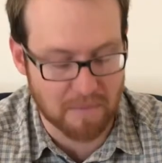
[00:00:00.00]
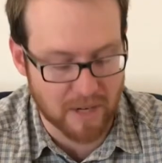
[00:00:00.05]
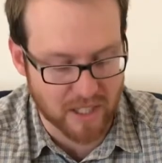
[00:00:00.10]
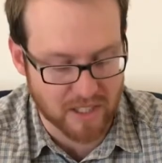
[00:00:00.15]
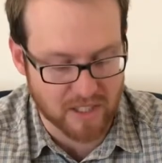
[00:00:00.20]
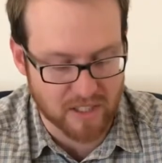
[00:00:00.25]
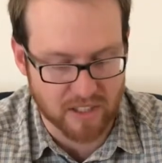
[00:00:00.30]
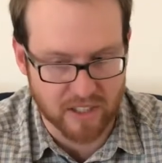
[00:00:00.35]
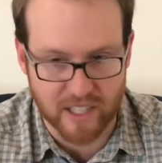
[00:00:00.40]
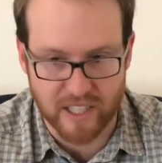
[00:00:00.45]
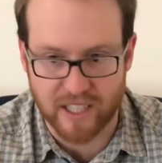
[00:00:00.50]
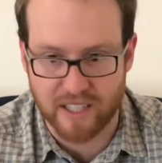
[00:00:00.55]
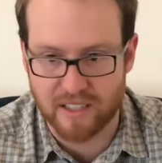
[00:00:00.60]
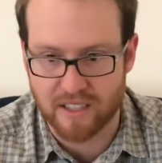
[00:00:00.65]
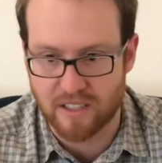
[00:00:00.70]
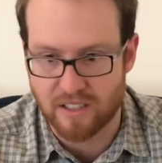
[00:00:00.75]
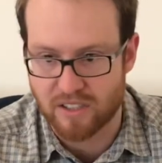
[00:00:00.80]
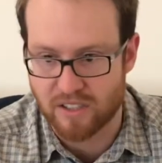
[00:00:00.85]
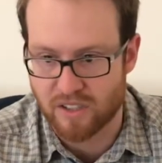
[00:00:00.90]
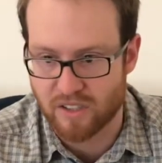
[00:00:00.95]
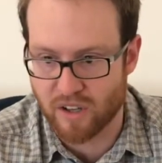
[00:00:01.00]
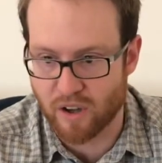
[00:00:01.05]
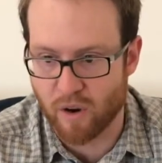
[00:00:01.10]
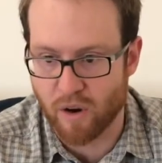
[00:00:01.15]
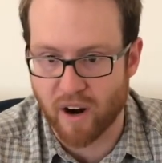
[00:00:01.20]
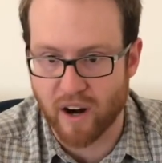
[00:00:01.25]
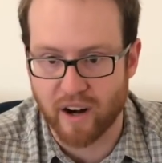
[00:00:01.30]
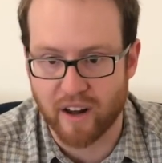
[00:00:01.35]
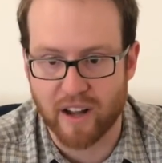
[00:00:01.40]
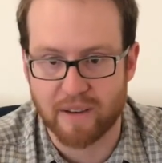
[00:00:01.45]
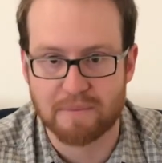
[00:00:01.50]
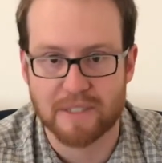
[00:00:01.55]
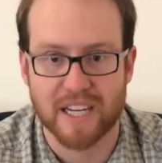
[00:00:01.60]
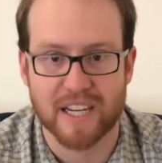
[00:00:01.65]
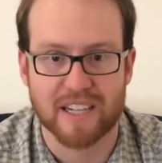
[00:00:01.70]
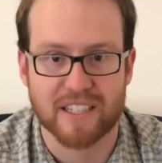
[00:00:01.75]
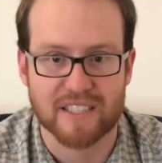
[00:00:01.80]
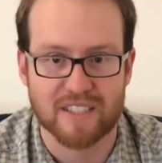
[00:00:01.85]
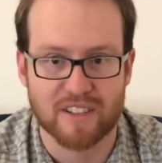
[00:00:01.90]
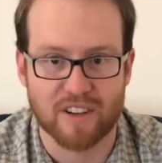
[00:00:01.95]
make sure that there's no hard
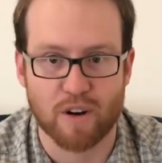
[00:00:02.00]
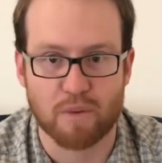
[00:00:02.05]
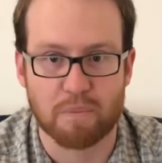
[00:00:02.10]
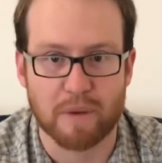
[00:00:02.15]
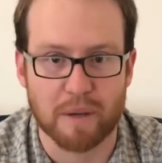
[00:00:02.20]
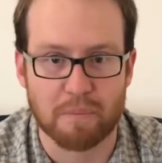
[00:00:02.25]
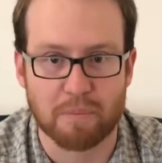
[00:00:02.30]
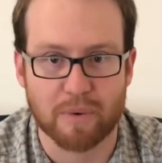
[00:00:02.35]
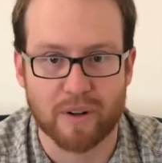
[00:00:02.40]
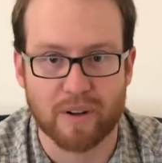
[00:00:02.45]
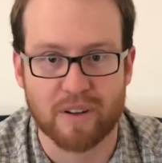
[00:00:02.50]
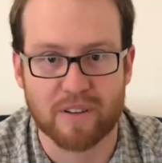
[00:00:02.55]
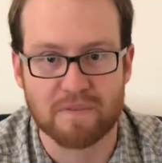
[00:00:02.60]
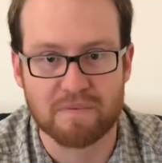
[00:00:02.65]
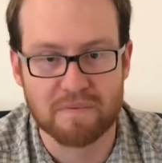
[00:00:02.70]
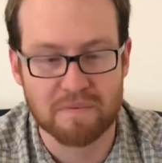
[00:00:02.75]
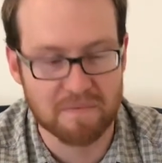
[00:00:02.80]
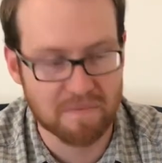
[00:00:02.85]
objects, no people.